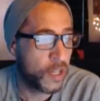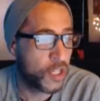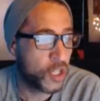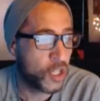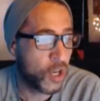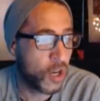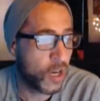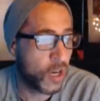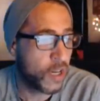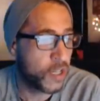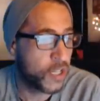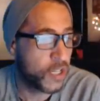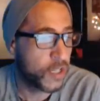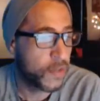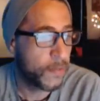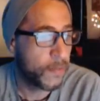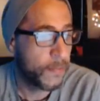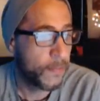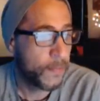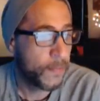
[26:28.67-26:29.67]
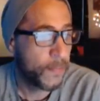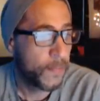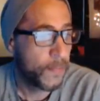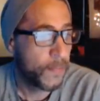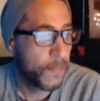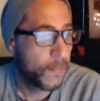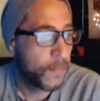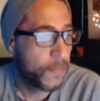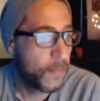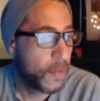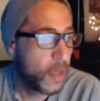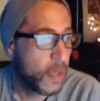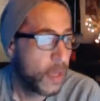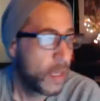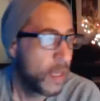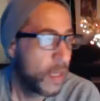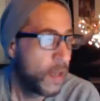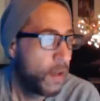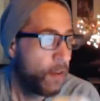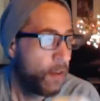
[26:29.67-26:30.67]
charge.
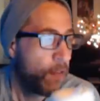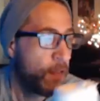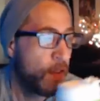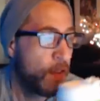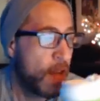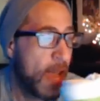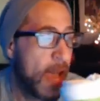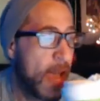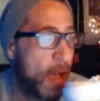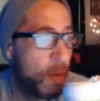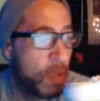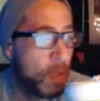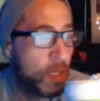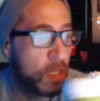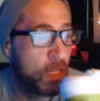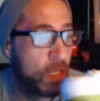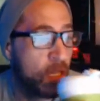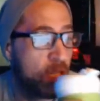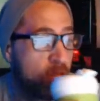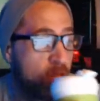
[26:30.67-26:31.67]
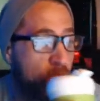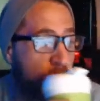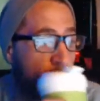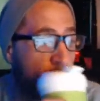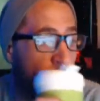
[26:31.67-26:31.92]
For now, it's just